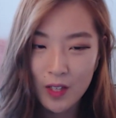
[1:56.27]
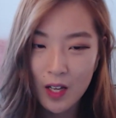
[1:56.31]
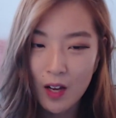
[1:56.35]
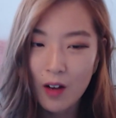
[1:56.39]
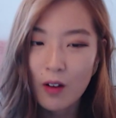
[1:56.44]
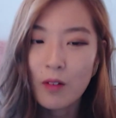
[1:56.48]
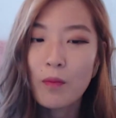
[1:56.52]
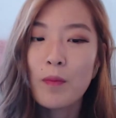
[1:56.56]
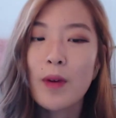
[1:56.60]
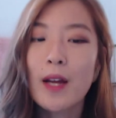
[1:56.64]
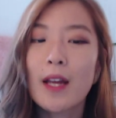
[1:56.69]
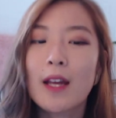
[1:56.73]

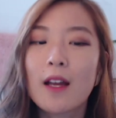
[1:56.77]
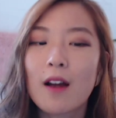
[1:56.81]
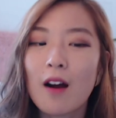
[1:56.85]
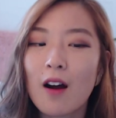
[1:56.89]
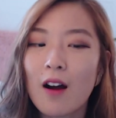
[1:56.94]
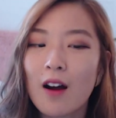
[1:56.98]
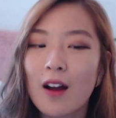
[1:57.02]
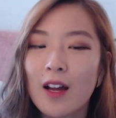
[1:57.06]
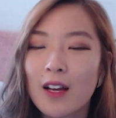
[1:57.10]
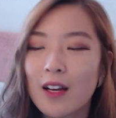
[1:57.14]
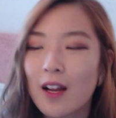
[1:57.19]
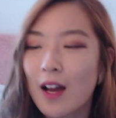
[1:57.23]
Oh my
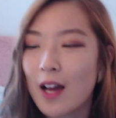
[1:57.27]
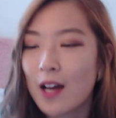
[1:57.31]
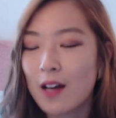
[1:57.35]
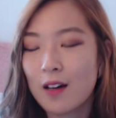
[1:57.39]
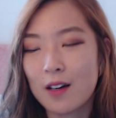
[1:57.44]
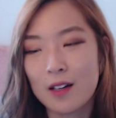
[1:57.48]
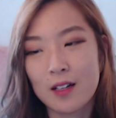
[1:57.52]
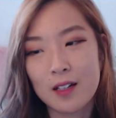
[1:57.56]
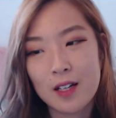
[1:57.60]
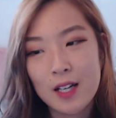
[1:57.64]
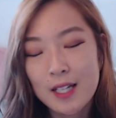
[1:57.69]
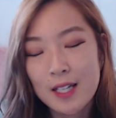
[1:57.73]
god.
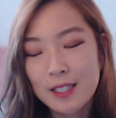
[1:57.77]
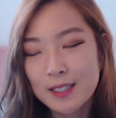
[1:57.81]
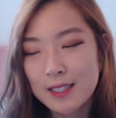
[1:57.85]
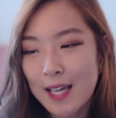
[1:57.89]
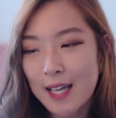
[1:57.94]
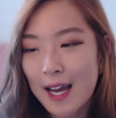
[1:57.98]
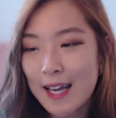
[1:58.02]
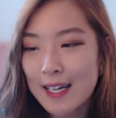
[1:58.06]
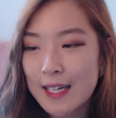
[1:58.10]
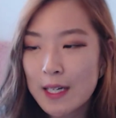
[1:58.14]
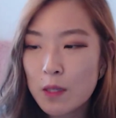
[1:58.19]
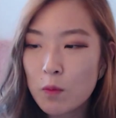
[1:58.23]
Ugh. See,
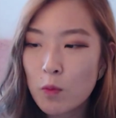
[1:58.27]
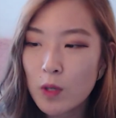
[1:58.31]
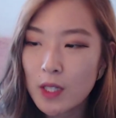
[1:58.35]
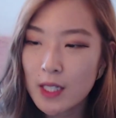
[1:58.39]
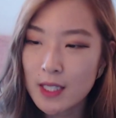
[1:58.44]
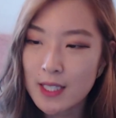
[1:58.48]
I didn't want